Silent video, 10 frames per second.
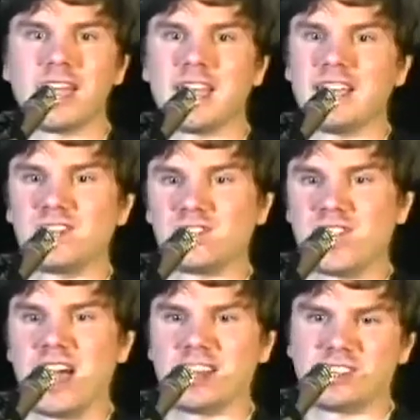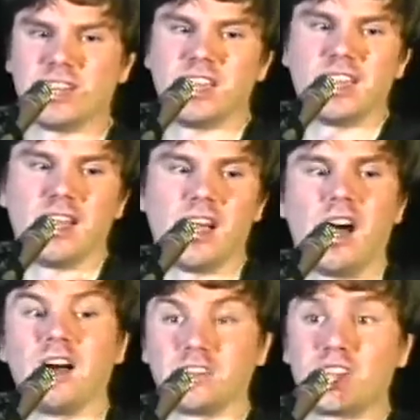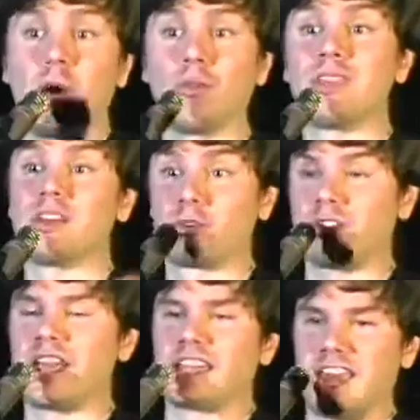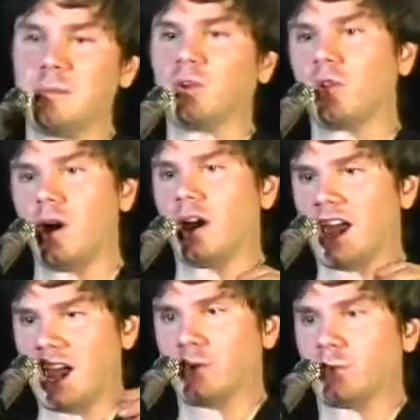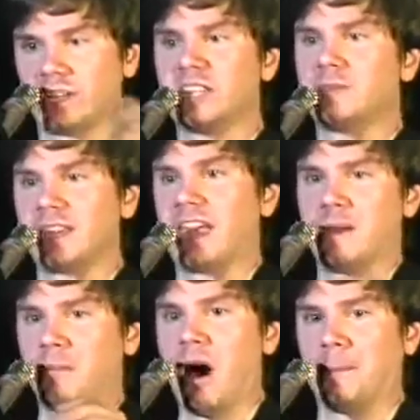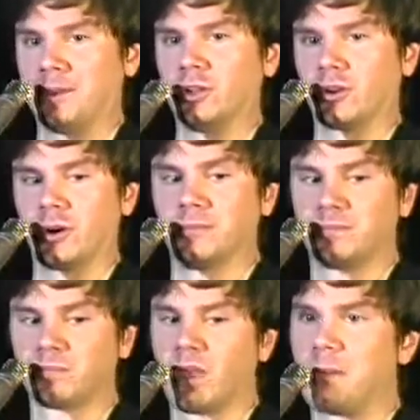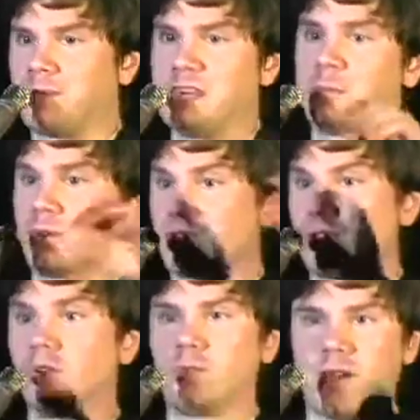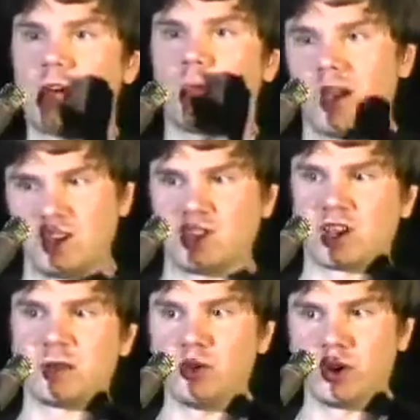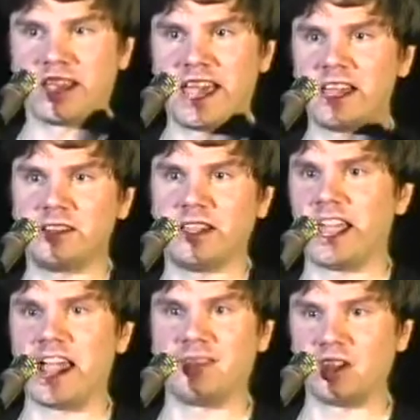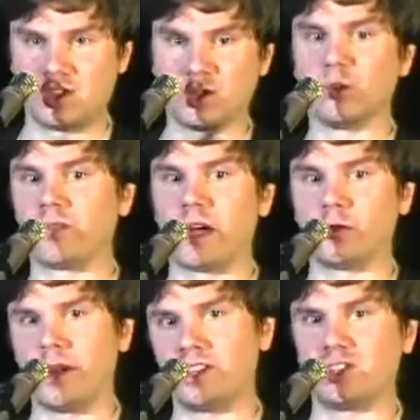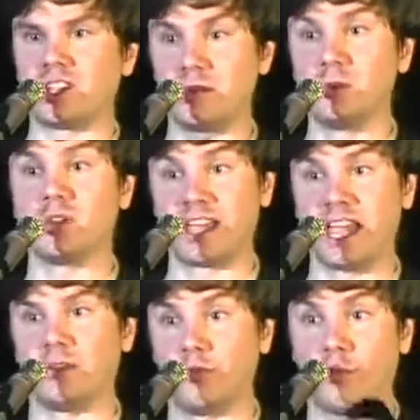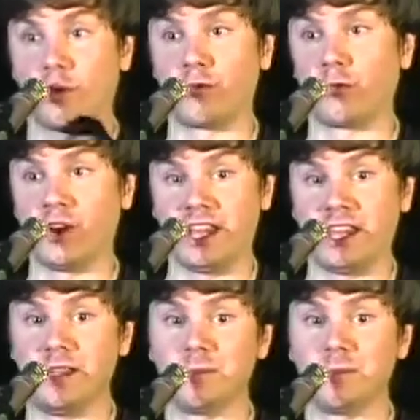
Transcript: is that until the internet came along and really became popular, people still found ways to communicate, and they still found ways to communicate for free.